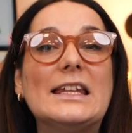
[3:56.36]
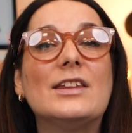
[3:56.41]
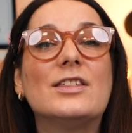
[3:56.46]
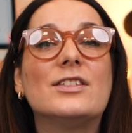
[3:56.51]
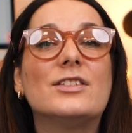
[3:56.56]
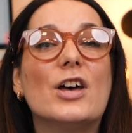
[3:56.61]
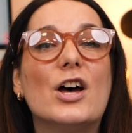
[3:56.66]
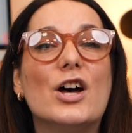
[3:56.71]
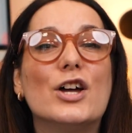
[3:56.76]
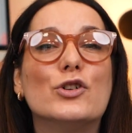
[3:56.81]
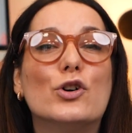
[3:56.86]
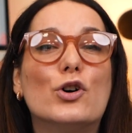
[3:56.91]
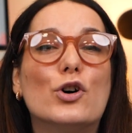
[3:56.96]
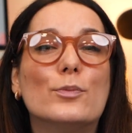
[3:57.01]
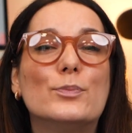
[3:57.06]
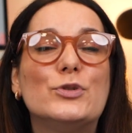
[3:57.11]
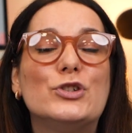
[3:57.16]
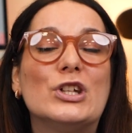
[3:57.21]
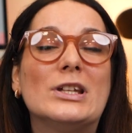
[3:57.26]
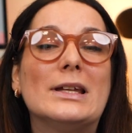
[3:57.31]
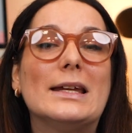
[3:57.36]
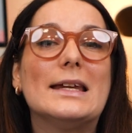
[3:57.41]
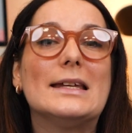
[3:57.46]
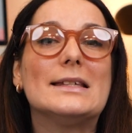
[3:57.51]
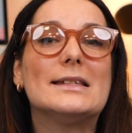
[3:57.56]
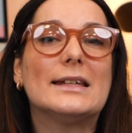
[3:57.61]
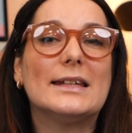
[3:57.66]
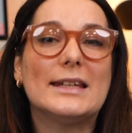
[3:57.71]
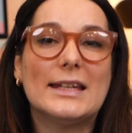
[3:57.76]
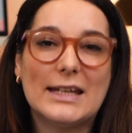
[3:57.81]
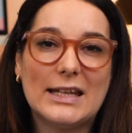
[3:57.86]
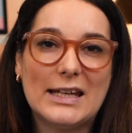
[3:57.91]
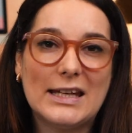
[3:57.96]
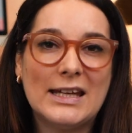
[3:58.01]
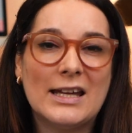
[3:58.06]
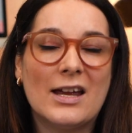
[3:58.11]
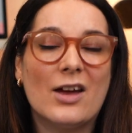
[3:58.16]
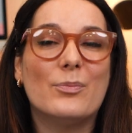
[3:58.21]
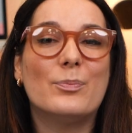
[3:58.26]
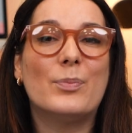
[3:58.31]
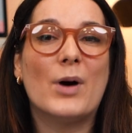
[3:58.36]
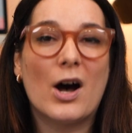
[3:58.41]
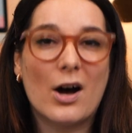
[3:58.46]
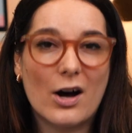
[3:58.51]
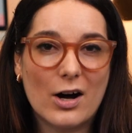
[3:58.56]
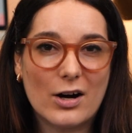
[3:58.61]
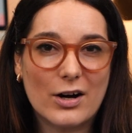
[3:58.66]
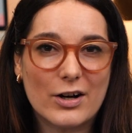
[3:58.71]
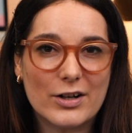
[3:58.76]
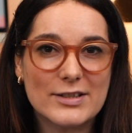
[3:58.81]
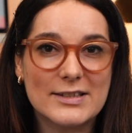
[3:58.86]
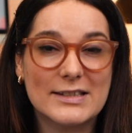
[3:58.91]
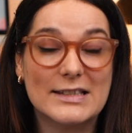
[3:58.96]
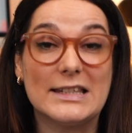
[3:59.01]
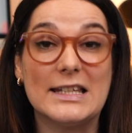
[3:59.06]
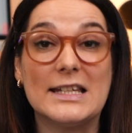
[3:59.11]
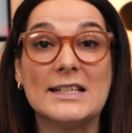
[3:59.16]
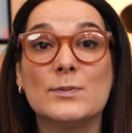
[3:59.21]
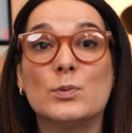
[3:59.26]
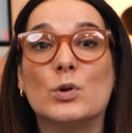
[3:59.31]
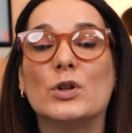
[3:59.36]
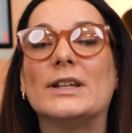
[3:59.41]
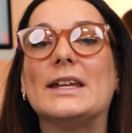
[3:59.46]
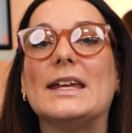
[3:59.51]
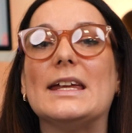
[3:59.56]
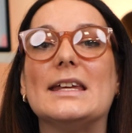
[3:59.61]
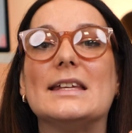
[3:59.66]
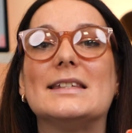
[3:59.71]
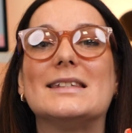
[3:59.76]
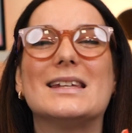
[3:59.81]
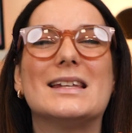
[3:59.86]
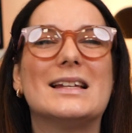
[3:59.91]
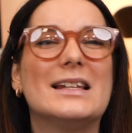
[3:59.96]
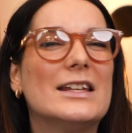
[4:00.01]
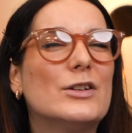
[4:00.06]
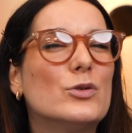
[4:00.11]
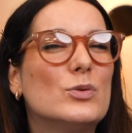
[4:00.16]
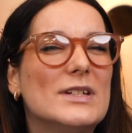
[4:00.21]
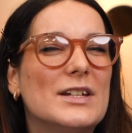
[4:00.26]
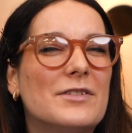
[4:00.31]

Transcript: the third option is key pass. This one is a little